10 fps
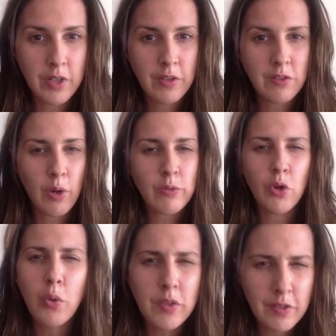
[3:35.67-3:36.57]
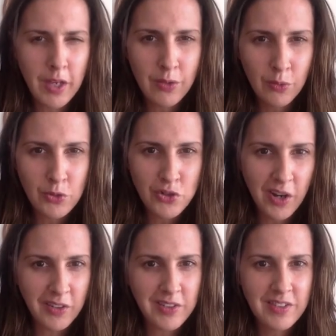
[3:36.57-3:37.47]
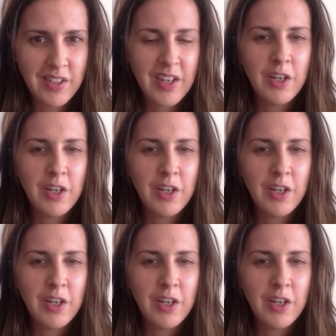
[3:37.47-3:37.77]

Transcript: So I was always saying no to drugs.